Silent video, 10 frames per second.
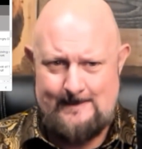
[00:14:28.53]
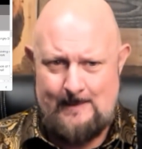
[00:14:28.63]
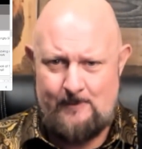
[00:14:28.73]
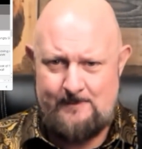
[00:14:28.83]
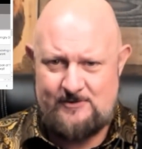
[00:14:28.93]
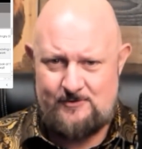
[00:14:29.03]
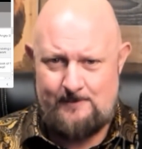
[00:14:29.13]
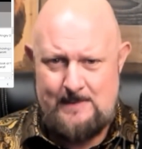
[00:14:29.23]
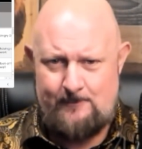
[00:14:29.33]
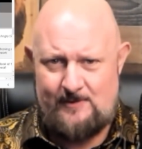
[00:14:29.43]
I want to make sure that
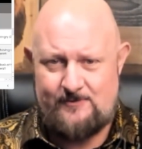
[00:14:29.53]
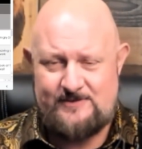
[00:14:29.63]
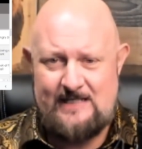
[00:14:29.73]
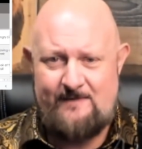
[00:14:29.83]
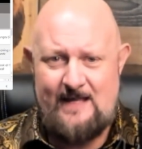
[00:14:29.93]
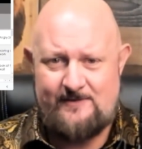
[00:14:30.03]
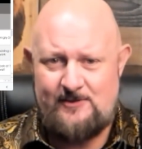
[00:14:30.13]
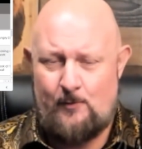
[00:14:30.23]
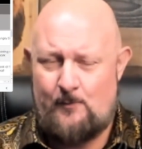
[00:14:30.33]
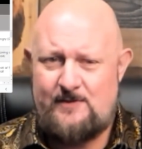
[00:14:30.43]
people understand that
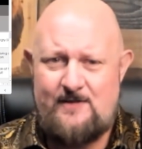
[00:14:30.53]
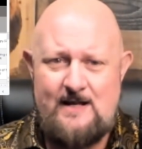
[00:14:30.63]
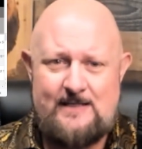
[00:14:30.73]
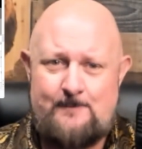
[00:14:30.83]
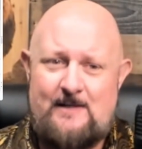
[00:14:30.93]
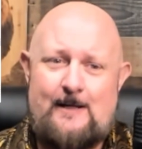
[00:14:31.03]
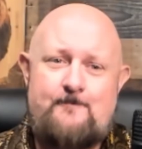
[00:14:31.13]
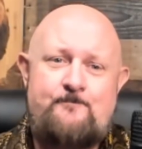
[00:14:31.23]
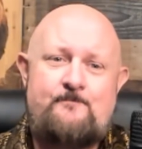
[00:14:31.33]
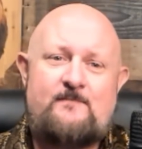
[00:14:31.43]
too. When we're talking about
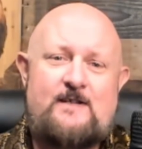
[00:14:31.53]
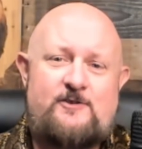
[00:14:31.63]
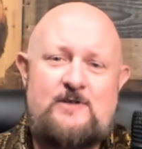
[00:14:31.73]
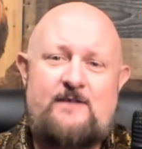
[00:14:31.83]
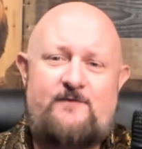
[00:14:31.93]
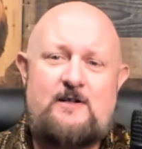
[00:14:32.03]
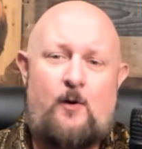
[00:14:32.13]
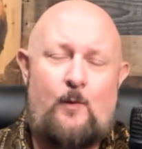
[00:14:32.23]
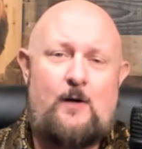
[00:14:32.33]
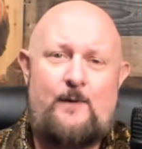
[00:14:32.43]
trying to figure
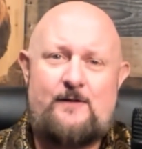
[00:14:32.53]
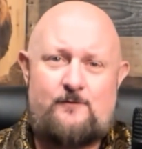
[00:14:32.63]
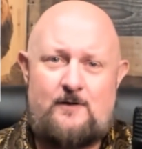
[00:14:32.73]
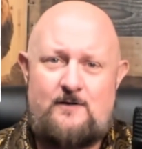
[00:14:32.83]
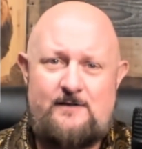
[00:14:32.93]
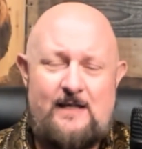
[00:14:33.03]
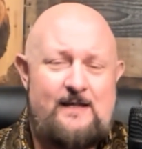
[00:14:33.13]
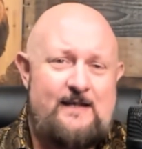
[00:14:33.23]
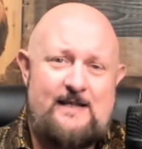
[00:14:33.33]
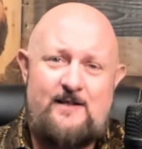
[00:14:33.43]
out what went wrong,
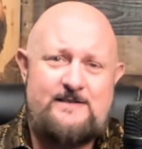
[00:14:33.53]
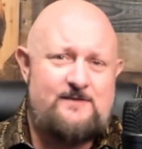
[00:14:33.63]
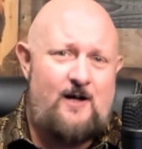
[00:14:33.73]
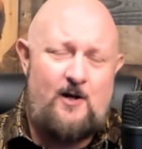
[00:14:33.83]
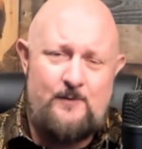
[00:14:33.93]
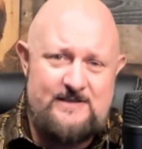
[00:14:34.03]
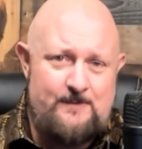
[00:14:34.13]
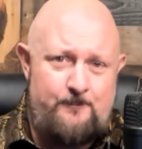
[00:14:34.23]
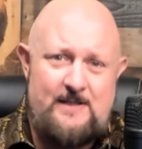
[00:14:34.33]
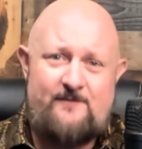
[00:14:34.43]
it isn't always the
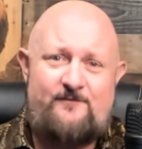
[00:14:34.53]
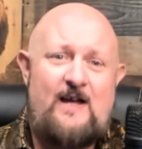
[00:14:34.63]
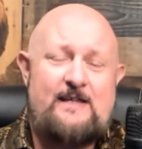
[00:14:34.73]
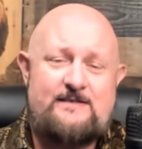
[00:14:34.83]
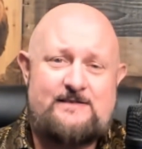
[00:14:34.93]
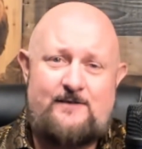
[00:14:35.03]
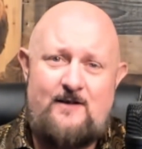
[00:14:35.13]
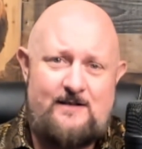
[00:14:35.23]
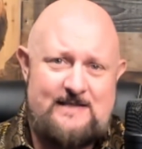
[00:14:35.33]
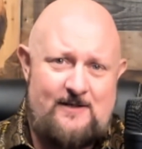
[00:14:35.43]
big fights, the
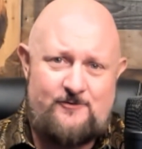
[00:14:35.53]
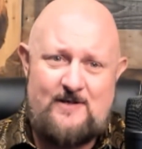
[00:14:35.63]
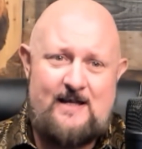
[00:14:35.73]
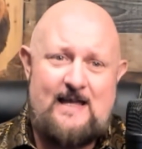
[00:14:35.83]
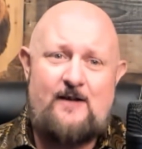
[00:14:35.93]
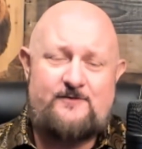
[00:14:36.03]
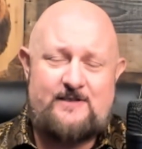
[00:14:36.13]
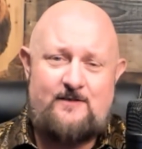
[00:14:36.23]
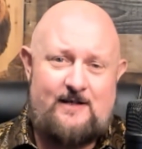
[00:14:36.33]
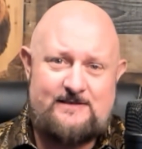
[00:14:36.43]
knockdown, drag outs
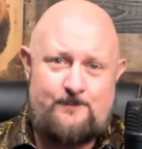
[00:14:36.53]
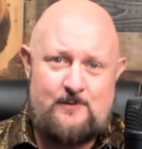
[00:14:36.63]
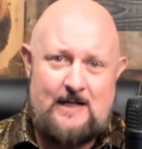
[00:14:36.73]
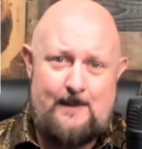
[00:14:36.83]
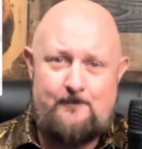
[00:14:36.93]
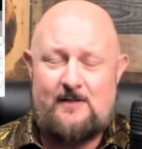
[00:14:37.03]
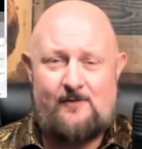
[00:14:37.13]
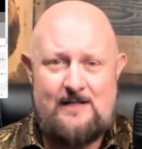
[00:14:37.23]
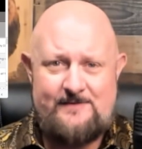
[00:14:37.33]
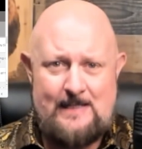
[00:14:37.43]
that cause the problem. A
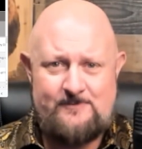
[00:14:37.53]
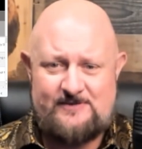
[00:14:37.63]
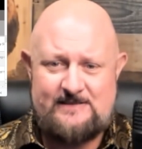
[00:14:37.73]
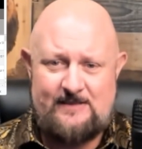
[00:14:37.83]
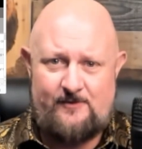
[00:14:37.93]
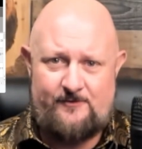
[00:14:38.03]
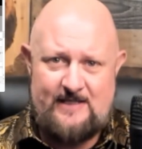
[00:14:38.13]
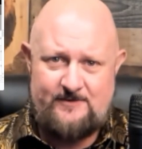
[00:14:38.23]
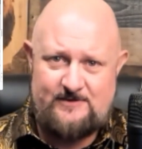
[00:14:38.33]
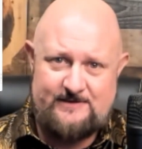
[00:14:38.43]
lot of times it's just the little
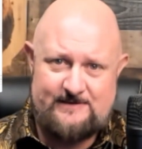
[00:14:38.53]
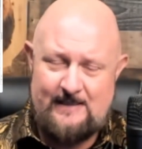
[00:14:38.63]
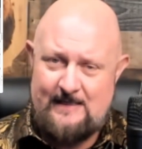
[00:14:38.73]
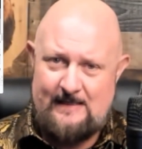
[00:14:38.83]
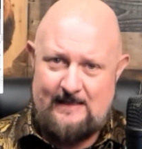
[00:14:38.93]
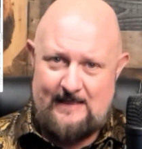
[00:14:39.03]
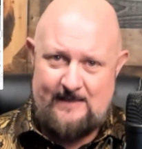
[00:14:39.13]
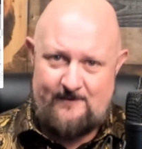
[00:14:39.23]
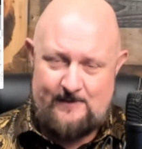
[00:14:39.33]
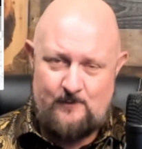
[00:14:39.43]
tensions
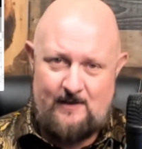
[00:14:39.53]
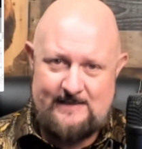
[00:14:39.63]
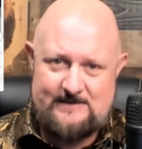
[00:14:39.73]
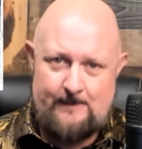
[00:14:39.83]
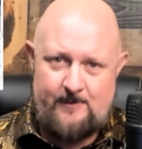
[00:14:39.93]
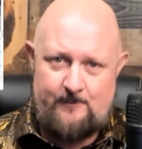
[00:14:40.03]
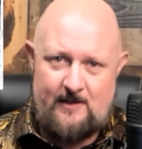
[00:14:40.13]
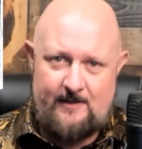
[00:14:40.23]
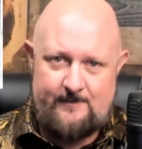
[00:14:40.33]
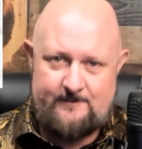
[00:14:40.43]
of like, well, I stopped at the
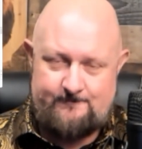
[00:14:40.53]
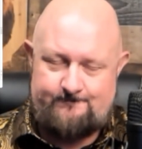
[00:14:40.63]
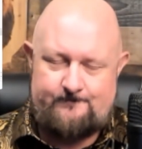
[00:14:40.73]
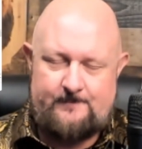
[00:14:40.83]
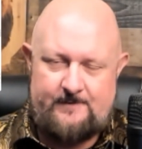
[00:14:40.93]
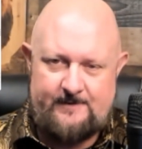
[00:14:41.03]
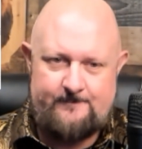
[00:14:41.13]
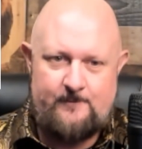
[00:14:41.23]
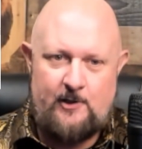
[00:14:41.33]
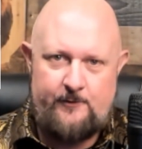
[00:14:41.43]
bar and,
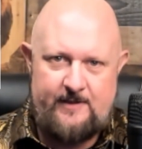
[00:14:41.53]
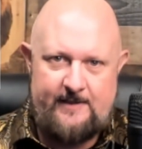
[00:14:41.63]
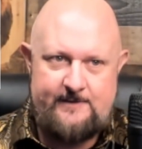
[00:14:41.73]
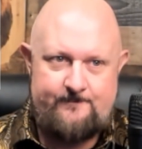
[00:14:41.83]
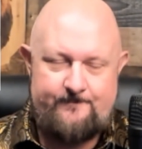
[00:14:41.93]
okay.